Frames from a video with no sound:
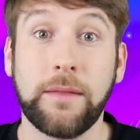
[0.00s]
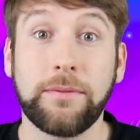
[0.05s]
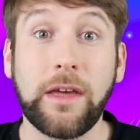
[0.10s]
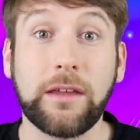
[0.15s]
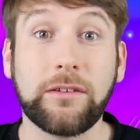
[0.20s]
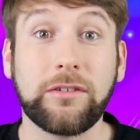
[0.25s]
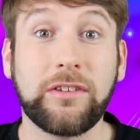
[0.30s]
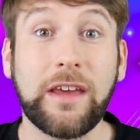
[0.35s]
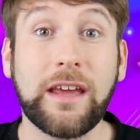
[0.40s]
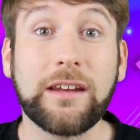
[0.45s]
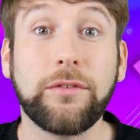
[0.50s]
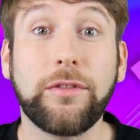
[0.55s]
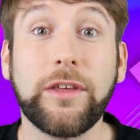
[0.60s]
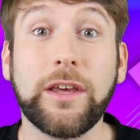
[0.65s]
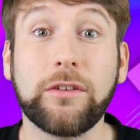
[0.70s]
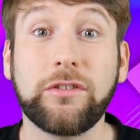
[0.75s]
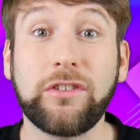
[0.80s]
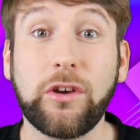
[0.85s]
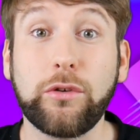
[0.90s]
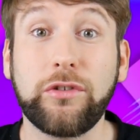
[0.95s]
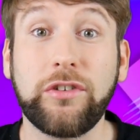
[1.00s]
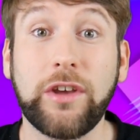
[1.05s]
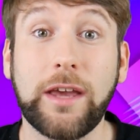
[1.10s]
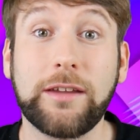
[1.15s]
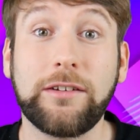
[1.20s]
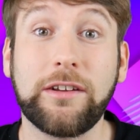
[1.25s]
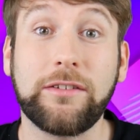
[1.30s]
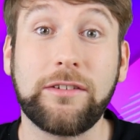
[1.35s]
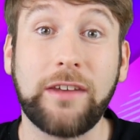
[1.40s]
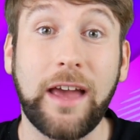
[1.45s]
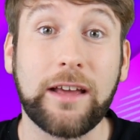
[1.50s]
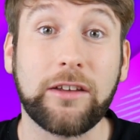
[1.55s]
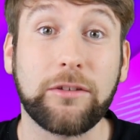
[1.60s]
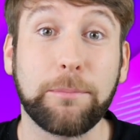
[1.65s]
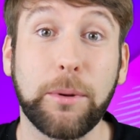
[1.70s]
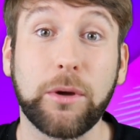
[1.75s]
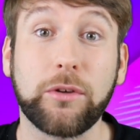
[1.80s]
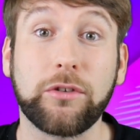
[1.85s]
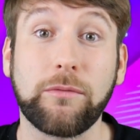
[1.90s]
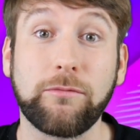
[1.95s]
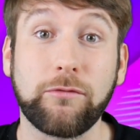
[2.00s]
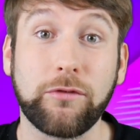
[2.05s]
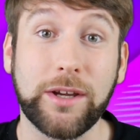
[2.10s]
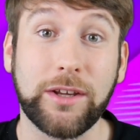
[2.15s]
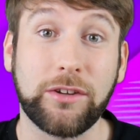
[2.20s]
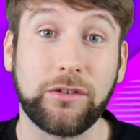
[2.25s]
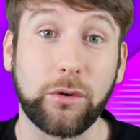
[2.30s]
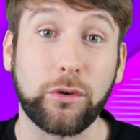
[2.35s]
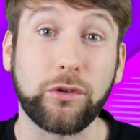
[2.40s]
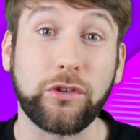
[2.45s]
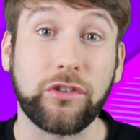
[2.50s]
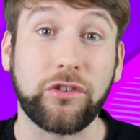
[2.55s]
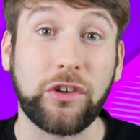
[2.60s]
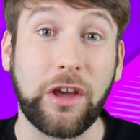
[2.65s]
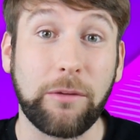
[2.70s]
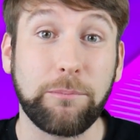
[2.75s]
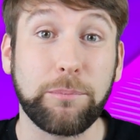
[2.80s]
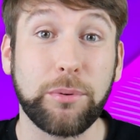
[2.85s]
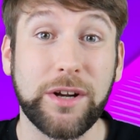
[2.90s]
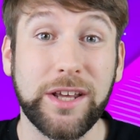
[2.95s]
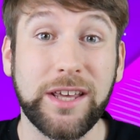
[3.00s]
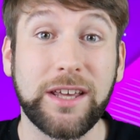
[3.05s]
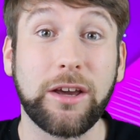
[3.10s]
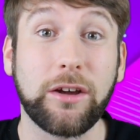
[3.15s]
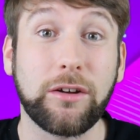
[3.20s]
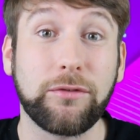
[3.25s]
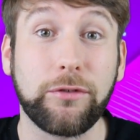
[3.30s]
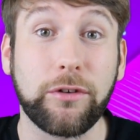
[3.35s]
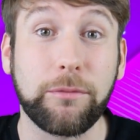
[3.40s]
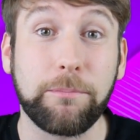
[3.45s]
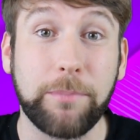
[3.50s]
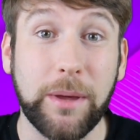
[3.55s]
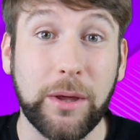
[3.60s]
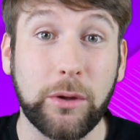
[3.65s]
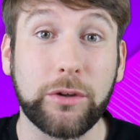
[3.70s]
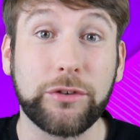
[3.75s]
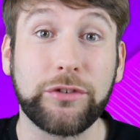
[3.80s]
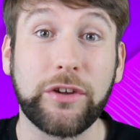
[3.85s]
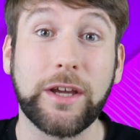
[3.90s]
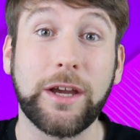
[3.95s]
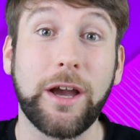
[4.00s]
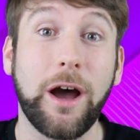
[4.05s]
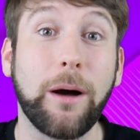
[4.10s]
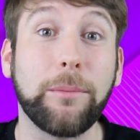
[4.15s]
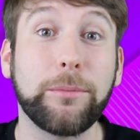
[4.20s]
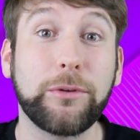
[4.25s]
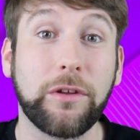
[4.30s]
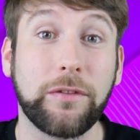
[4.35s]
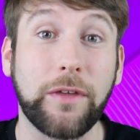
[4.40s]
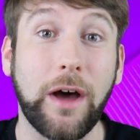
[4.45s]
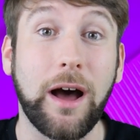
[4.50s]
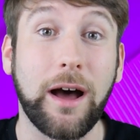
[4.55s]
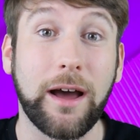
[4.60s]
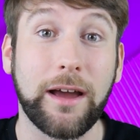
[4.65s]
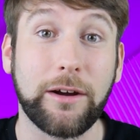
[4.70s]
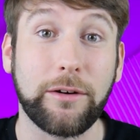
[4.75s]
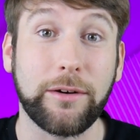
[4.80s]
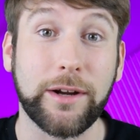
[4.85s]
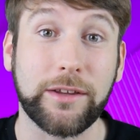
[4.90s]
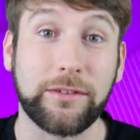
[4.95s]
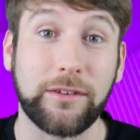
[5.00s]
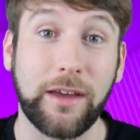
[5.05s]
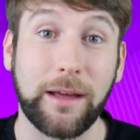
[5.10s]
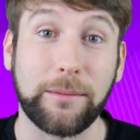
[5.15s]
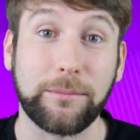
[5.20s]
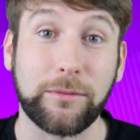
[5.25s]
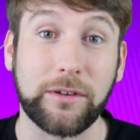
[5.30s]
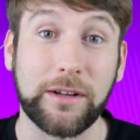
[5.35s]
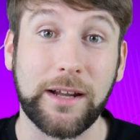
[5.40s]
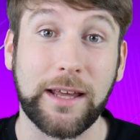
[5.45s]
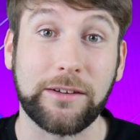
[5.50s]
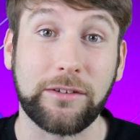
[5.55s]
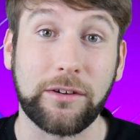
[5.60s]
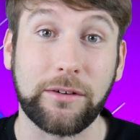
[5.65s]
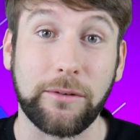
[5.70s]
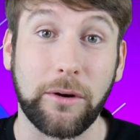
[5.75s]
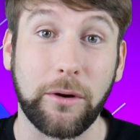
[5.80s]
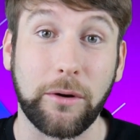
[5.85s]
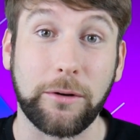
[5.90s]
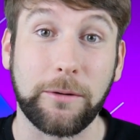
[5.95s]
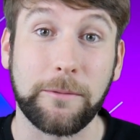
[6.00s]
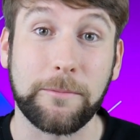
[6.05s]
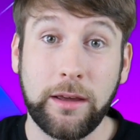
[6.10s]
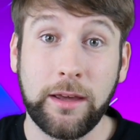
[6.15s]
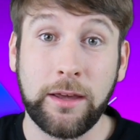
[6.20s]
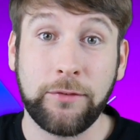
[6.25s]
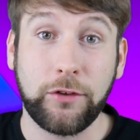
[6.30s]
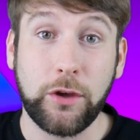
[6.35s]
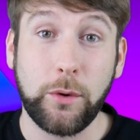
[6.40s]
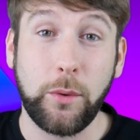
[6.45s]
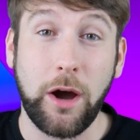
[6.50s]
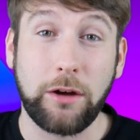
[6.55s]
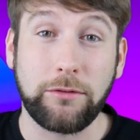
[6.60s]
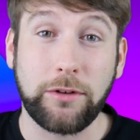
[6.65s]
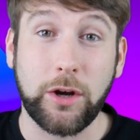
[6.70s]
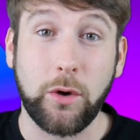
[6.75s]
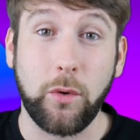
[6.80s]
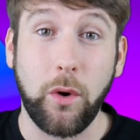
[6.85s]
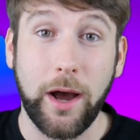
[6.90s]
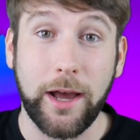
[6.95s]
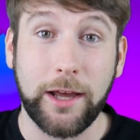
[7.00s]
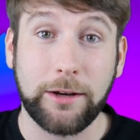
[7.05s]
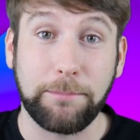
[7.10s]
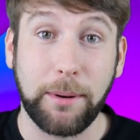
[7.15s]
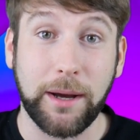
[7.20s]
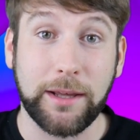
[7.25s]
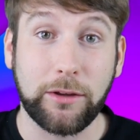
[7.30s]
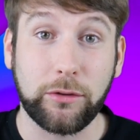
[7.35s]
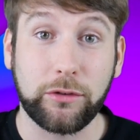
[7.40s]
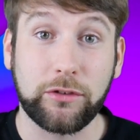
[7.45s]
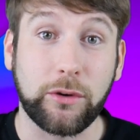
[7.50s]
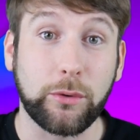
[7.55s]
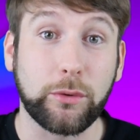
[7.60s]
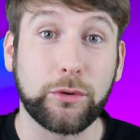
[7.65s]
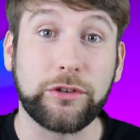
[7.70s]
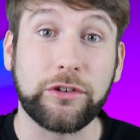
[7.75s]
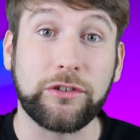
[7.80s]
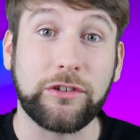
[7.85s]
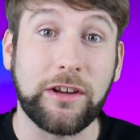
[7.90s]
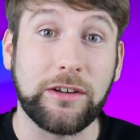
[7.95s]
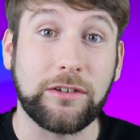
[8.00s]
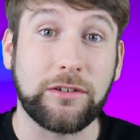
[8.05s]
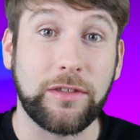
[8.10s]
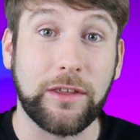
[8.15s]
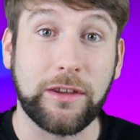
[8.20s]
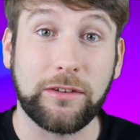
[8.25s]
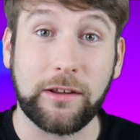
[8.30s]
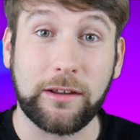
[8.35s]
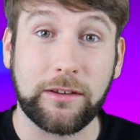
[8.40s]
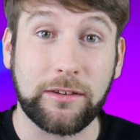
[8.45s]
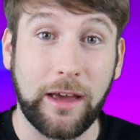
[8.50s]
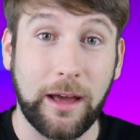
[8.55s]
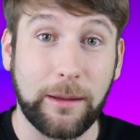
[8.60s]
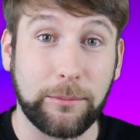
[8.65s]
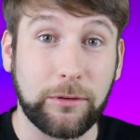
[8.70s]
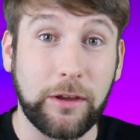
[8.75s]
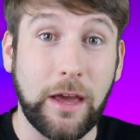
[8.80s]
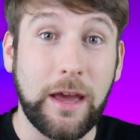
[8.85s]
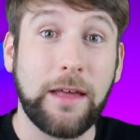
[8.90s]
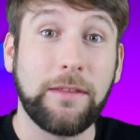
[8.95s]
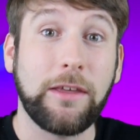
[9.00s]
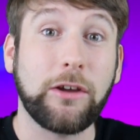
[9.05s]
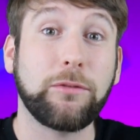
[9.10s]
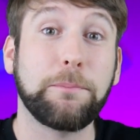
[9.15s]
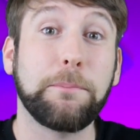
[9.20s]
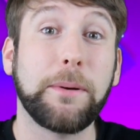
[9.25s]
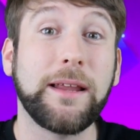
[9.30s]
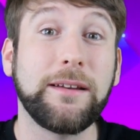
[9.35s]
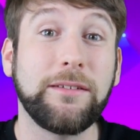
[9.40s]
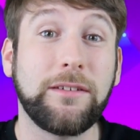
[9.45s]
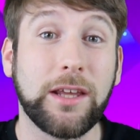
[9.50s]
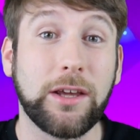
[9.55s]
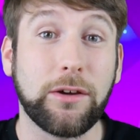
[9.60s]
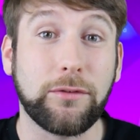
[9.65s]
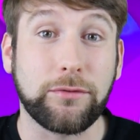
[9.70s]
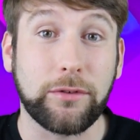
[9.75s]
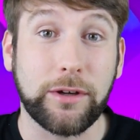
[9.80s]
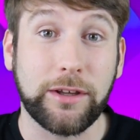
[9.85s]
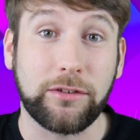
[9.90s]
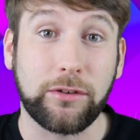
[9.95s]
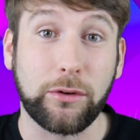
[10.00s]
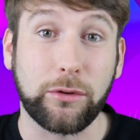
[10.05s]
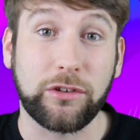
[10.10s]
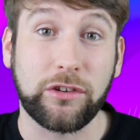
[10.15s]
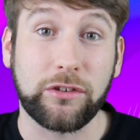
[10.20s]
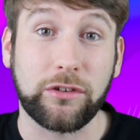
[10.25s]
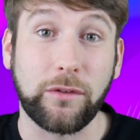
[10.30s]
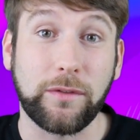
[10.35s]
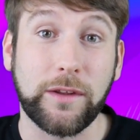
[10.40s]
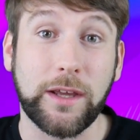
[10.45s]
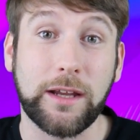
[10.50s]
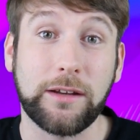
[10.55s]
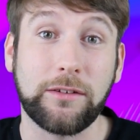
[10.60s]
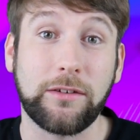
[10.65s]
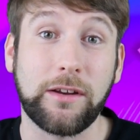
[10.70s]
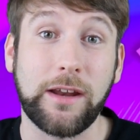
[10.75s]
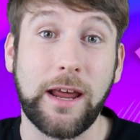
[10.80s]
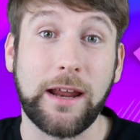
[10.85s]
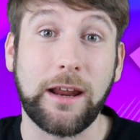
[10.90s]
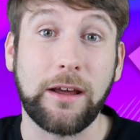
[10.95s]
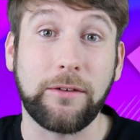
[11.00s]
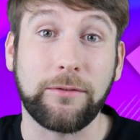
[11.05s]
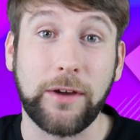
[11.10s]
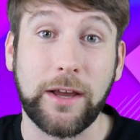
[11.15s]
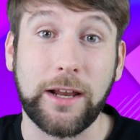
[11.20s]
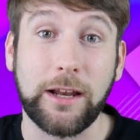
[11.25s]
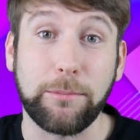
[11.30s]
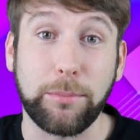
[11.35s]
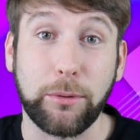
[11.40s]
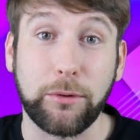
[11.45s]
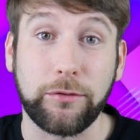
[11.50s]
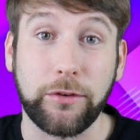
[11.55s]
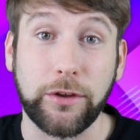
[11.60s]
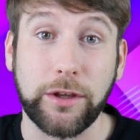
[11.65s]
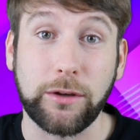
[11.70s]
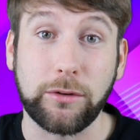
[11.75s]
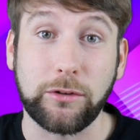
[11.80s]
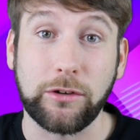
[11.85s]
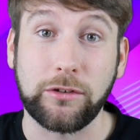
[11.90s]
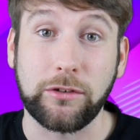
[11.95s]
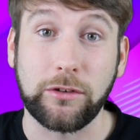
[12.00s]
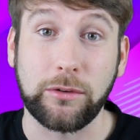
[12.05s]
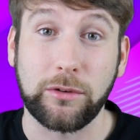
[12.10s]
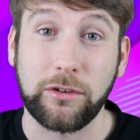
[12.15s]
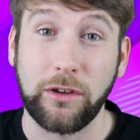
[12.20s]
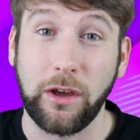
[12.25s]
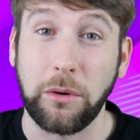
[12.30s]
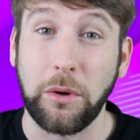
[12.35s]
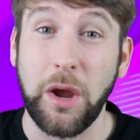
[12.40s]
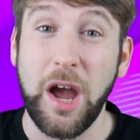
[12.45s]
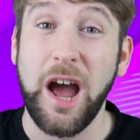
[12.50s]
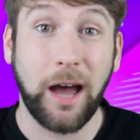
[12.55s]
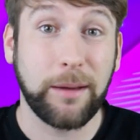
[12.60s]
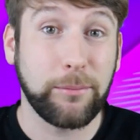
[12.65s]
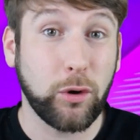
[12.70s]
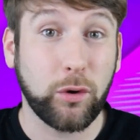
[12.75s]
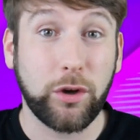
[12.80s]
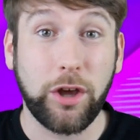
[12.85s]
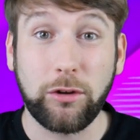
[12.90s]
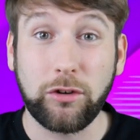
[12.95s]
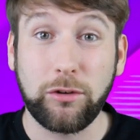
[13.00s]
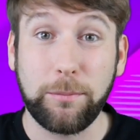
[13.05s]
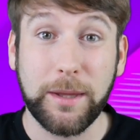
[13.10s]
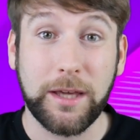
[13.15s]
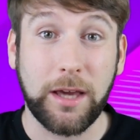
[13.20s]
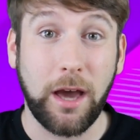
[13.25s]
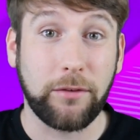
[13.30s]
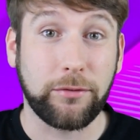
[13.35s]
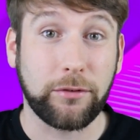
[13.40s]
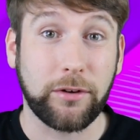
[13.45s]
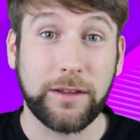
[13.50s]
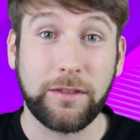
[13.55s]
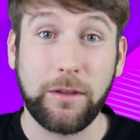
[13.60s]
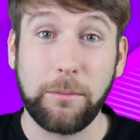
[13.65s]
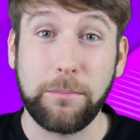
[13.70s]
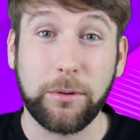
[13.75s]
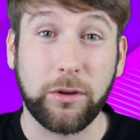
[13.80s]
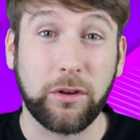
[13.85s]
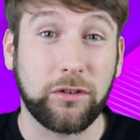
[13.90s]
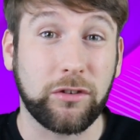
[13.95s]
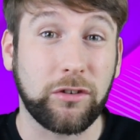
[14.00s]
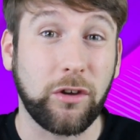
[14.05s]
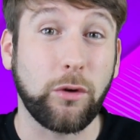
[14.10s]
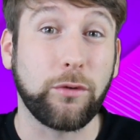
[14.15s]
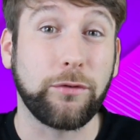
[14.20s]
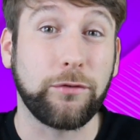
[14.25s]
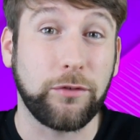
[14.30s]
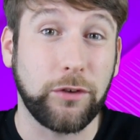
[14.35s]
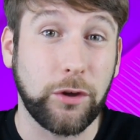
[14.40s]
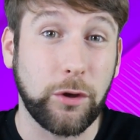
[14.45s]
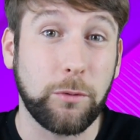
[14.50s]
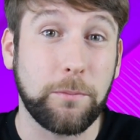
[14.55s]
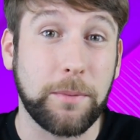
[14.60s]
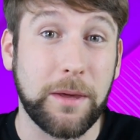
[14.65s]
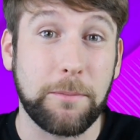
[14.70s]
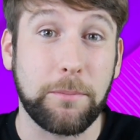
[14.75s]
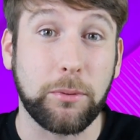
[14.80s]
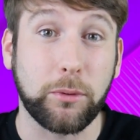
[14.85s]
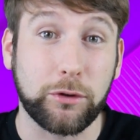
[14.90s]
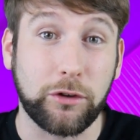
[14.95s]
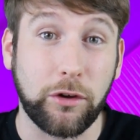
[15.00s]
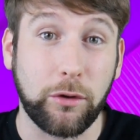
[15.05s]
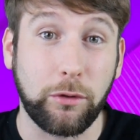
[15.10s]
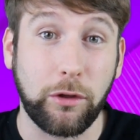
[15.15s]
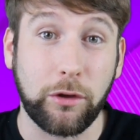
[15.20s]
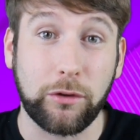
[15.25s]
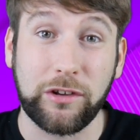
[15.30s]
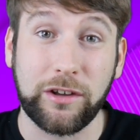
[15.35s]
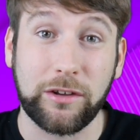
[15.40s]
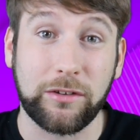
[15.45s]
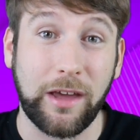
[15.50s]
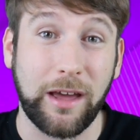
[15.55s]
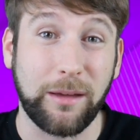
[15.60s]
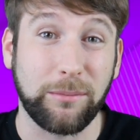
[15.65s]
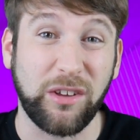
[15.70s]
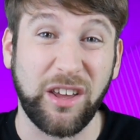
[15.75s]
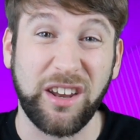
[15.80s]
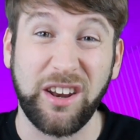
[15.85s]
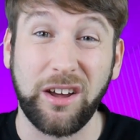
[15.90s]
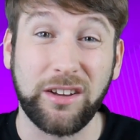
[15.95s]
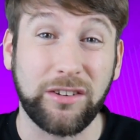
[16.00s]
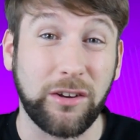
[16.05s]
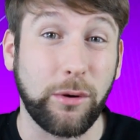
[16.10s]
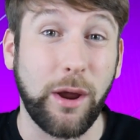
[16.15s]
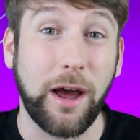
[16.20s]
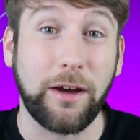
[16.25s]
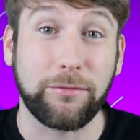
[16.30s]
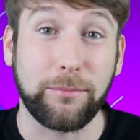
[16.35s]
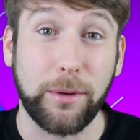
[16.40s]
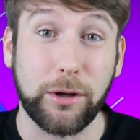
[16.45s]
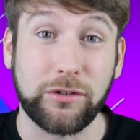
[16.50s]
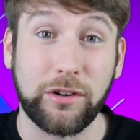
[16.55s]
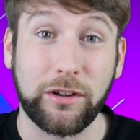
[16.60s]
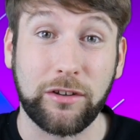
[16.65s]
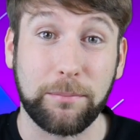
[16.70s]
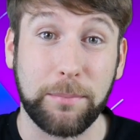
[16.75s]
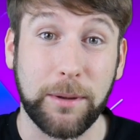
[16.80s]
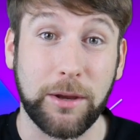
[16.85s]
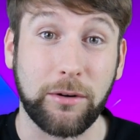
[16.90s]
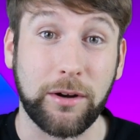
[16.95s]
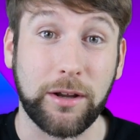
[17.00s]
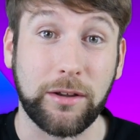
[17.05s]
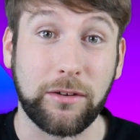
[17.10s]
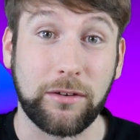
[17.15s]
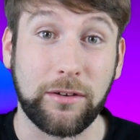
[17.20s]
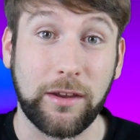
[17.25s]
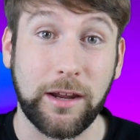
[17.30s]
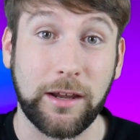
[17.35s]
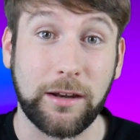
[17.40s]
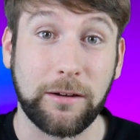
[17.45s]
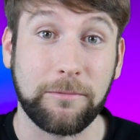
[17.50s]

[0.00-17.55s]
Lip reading: That said, the associated textbooks and resources are pretty good for building up to the higher exams later on. If you are required by your school to teach these exams, there's plenty of resources on the internet available for you to do so. I'm not going to be covering them because so few people do those exams and I don't have much experience in it.